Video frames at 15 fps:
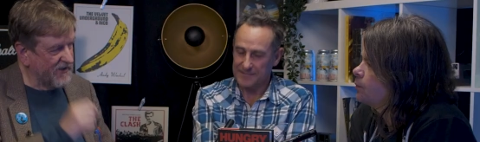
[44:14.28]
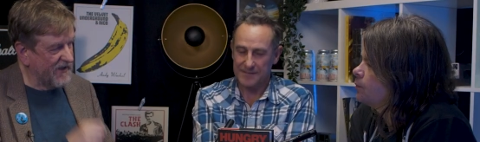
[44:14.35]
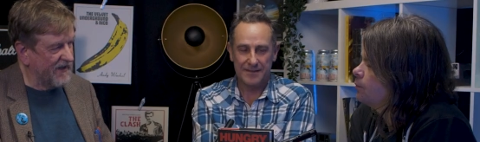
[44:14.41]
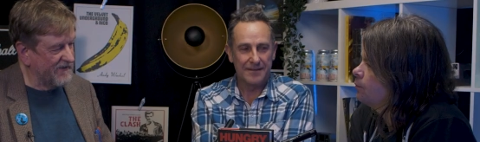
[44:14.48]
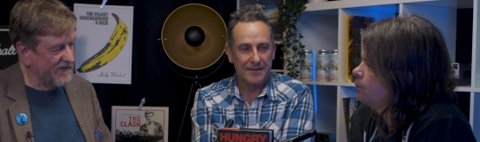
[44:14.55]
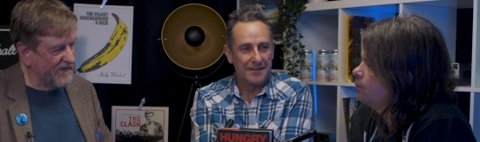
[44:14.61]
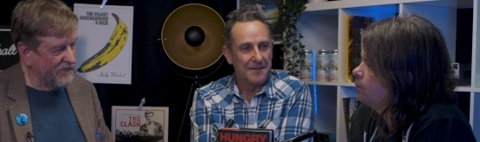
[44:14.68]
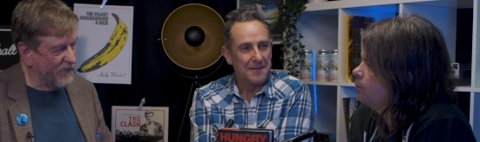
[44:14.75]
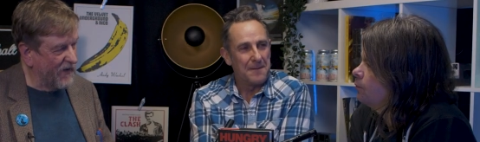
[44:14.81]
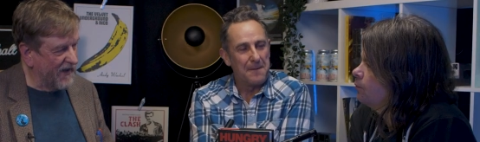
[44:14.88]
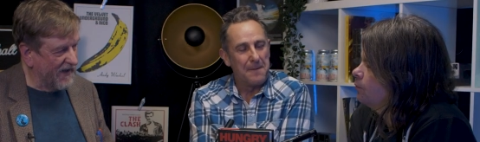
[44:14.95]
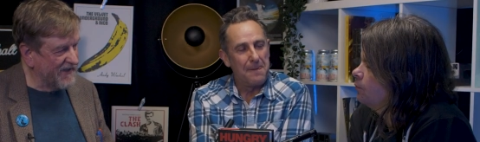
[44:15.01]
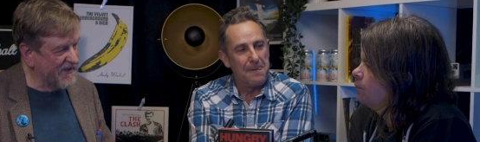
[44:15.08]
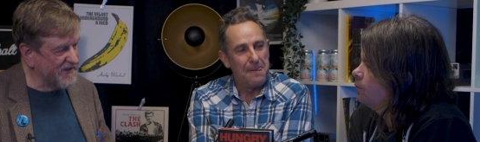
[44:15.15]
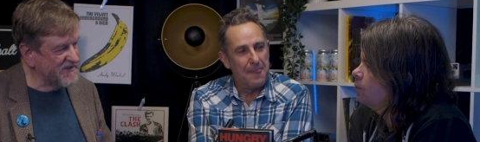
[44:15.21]
Speaker 1: a,
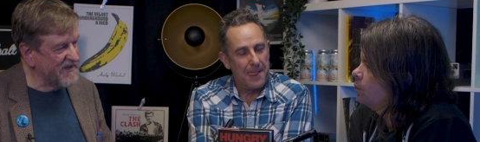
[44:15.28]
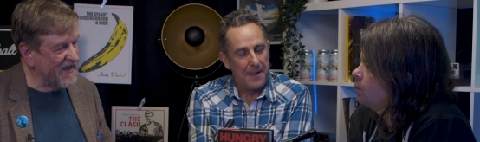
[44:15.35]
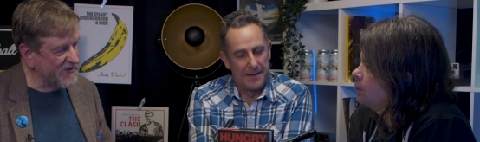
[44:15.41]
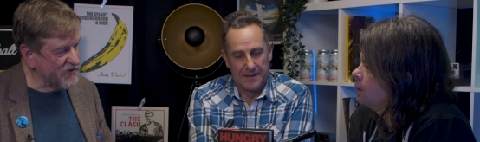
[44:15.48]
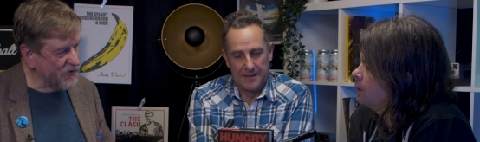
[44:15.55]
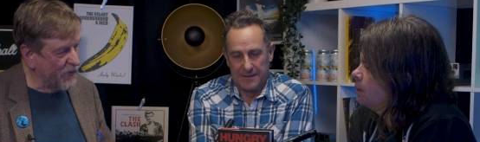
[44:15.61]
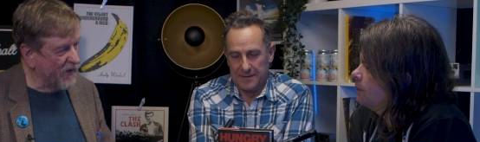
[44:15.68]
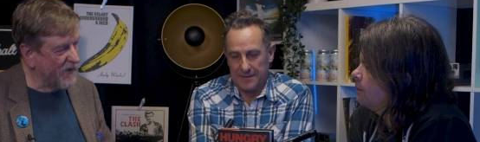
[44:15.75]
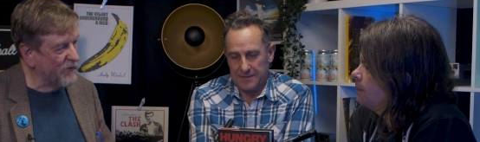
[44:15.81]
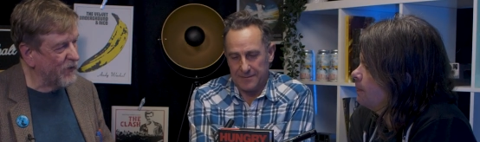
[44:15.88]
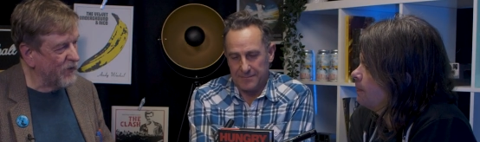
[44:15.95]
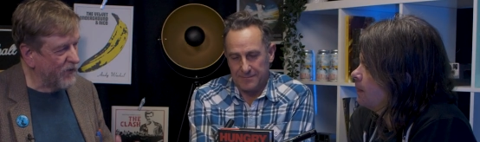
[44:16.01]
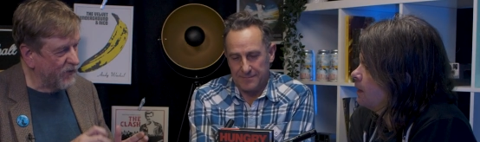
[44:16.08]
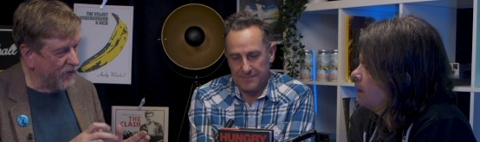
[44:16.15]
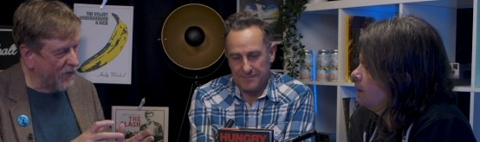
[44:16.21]
what an essential
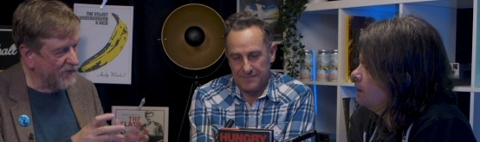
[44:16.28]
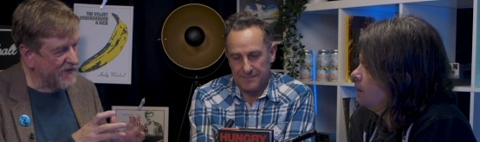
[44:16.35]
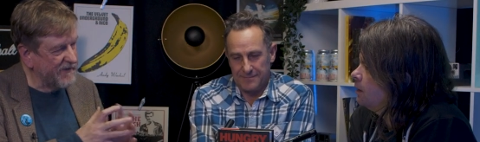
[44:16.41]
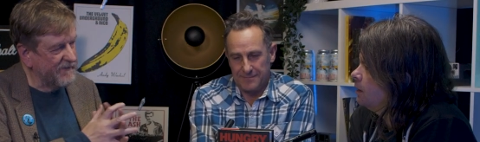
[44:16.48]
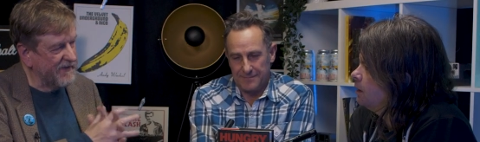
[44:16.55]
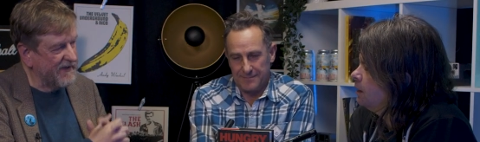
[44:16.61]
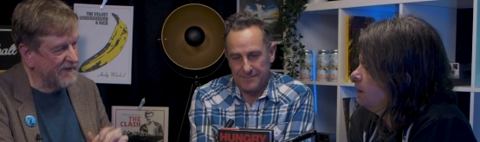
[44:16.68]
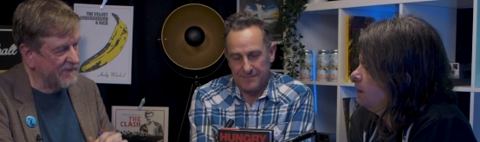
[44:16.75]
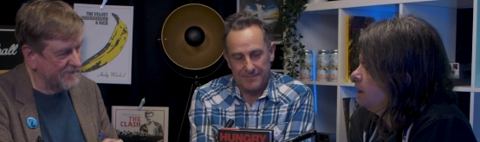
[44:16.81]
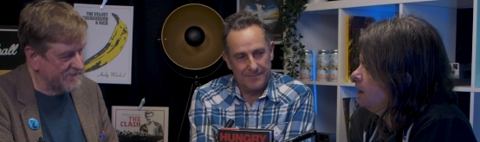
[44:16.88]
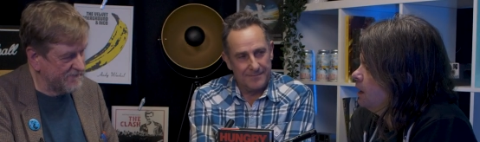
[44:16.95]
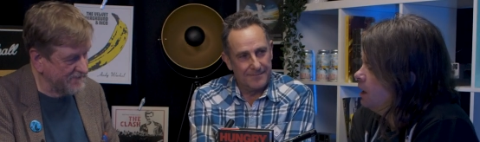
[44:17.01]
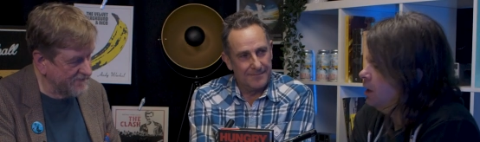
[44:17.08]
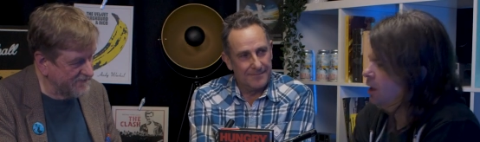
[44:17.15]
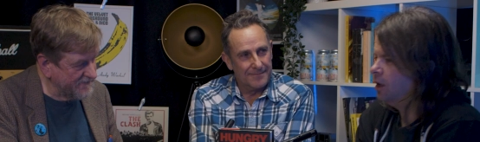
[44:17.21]
one. What would it be?
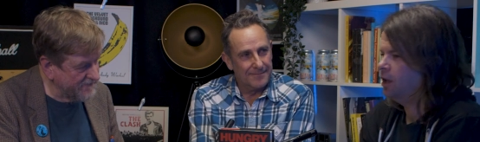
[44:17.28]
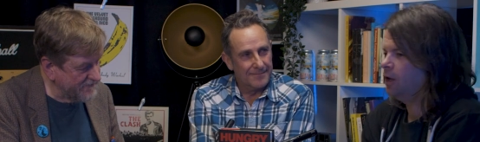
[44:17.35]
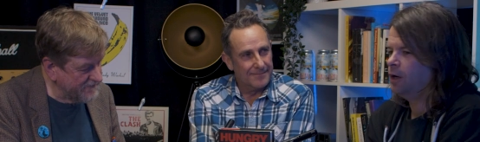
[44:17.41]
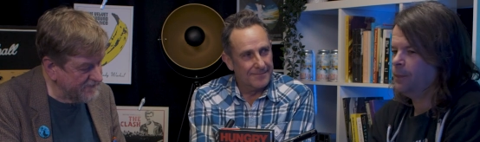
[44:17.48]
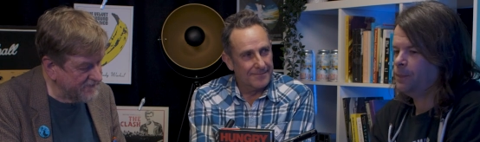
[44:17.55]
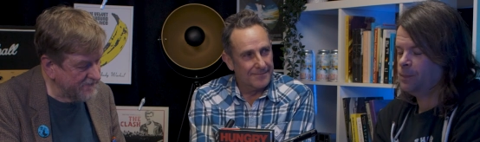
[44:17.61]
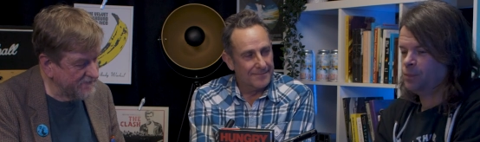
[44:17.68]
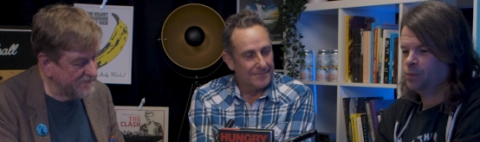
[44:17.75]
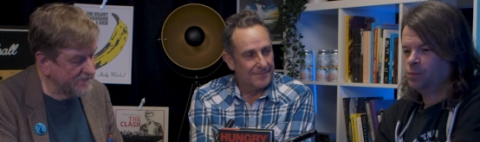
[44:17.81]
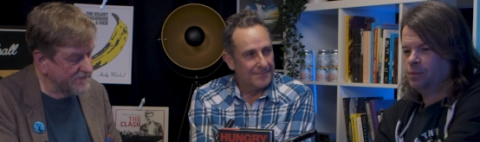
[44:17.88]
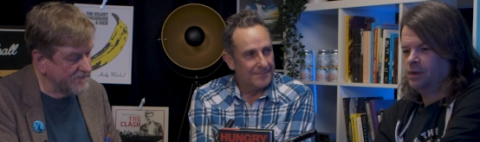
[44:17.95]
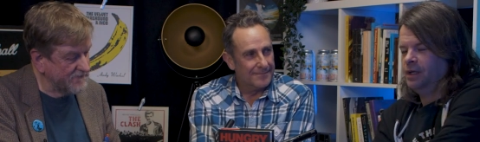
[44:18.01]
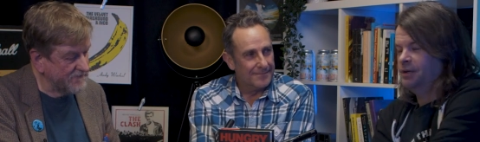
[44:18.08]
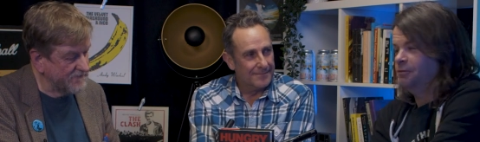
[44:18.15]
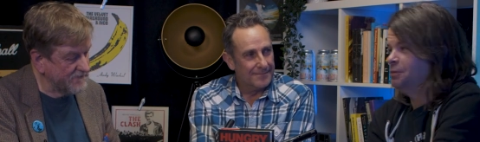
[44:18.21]
Speaker 2: Um,
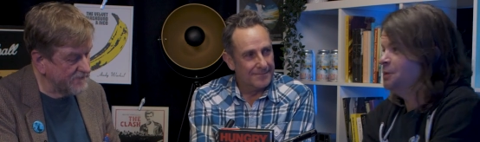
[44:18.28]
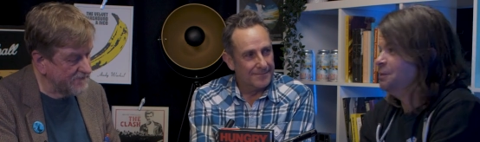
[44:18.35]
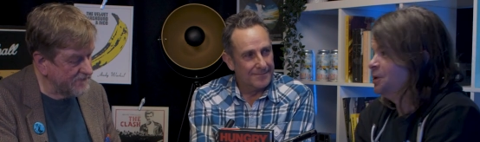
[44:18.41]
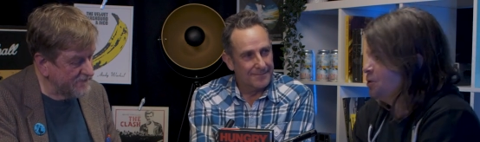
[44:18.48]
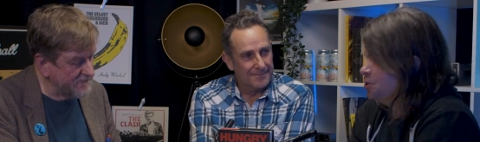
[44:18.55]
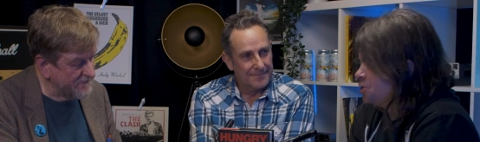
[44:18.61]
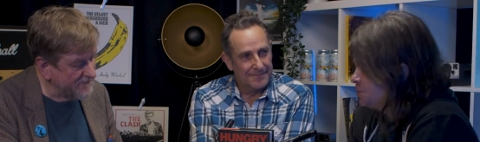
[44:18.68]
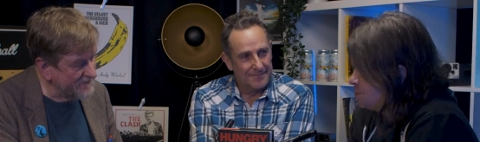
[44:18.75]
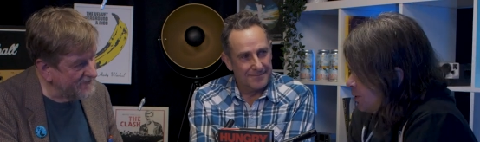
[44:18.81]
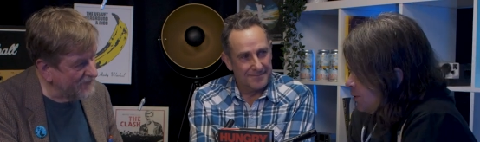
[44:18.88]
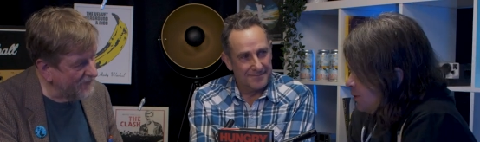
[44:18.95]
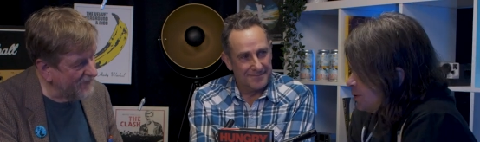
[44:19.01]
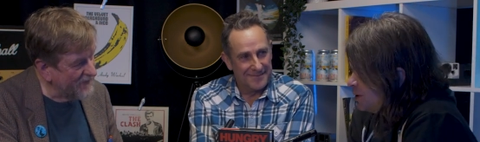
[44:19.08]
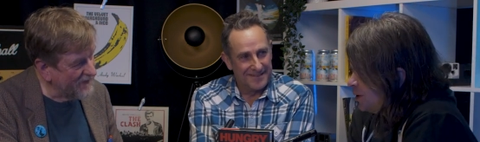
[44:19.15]
you've put me on the spot